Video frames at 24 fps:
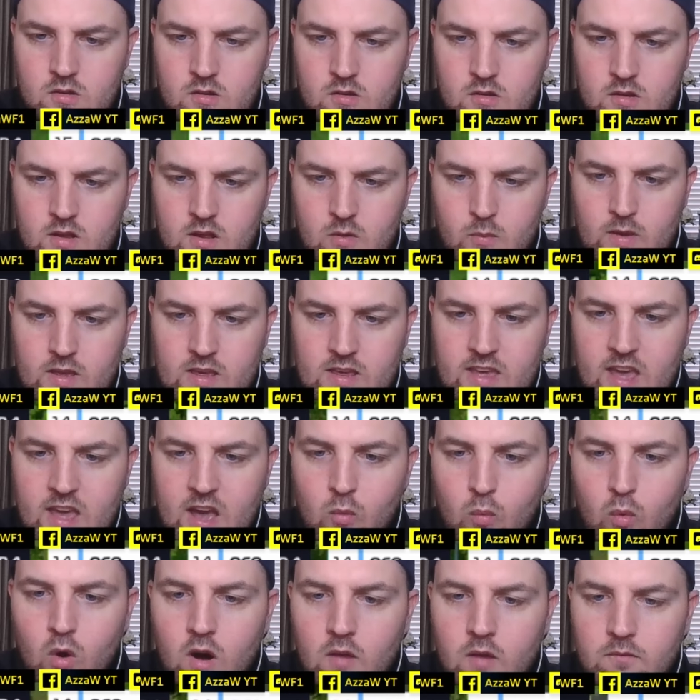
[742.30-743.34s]
And we can get
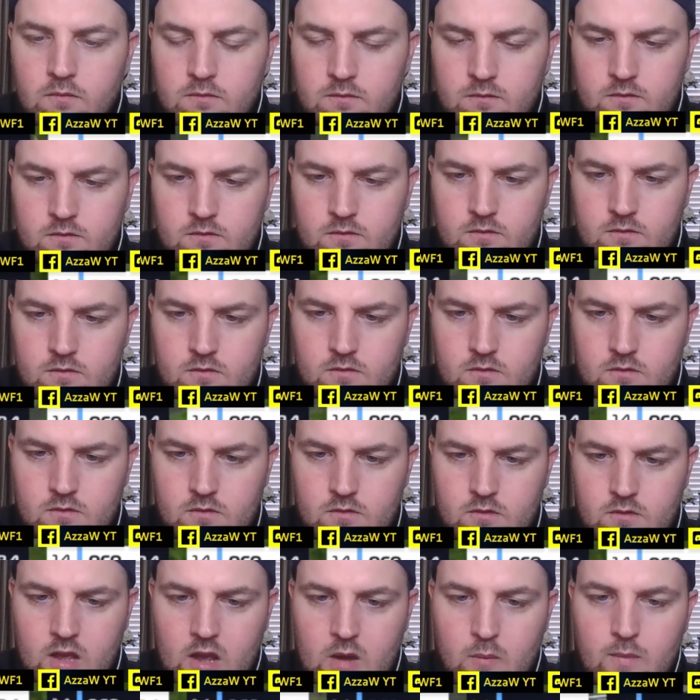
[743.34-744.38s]
one.
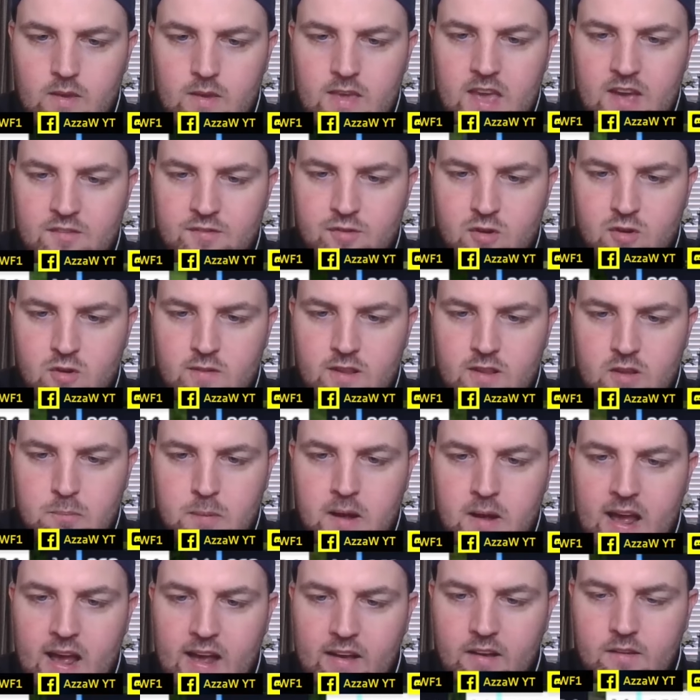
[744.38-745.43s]
Can we get through this
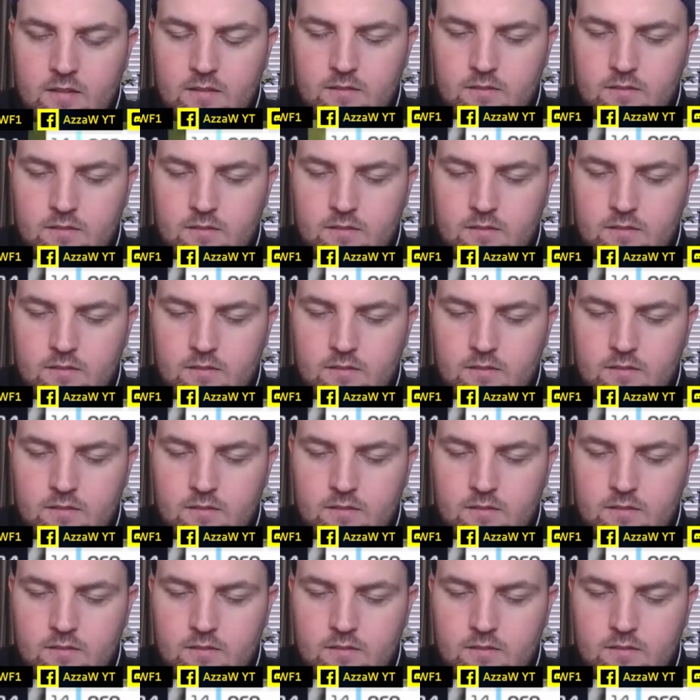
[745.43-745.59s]
pack?